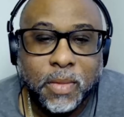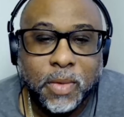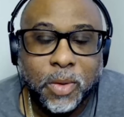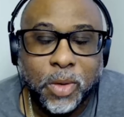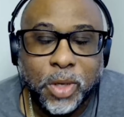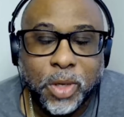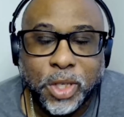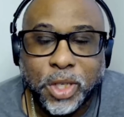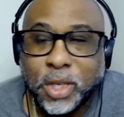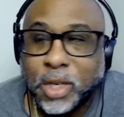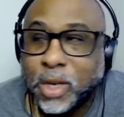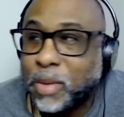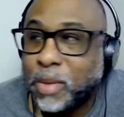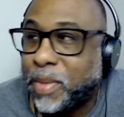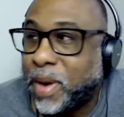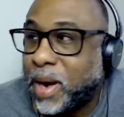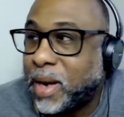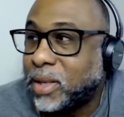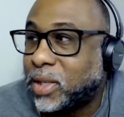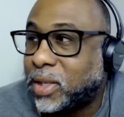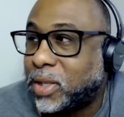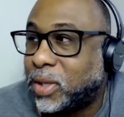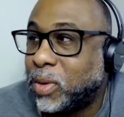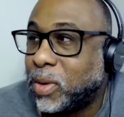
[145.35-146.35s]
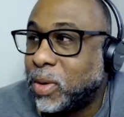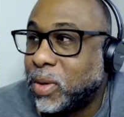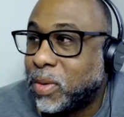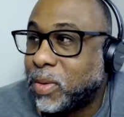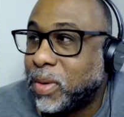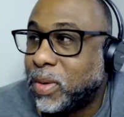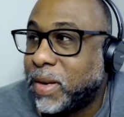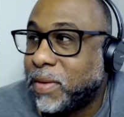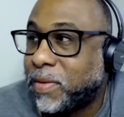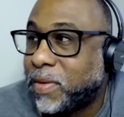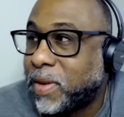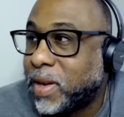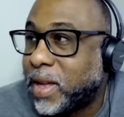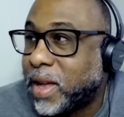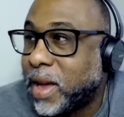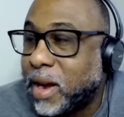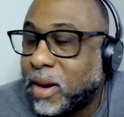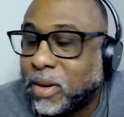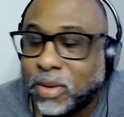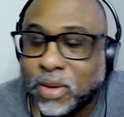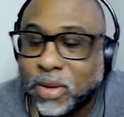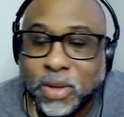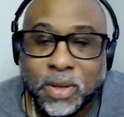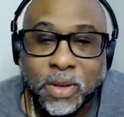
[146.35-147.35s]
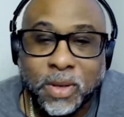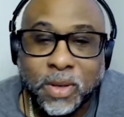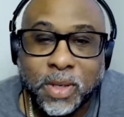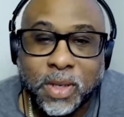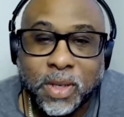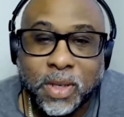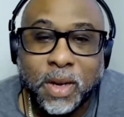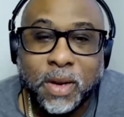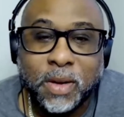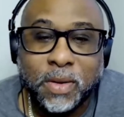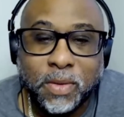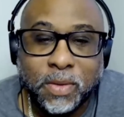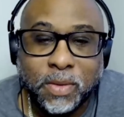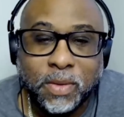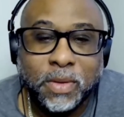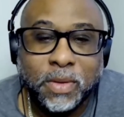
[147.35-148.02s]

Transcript: Like, she about 2 or 3 different characters herself.